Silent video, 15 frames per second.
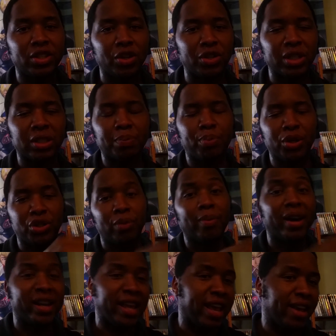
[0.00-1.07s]
So you just put your
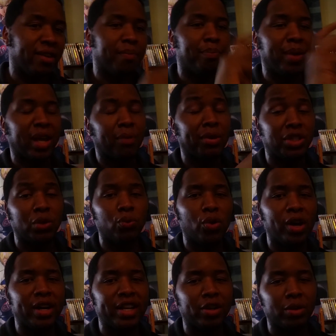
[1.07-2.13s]
money in, pick what you
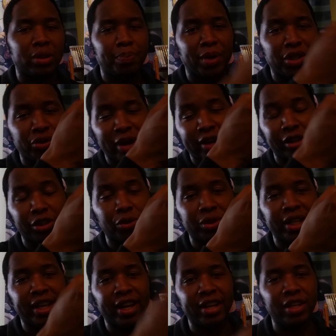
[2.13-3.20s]
want. It'll spit you out a little
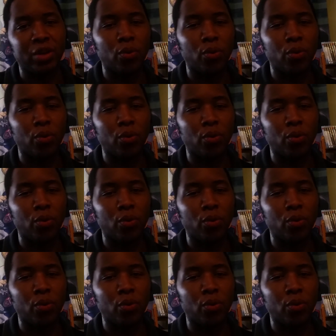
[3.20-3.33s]
ticket.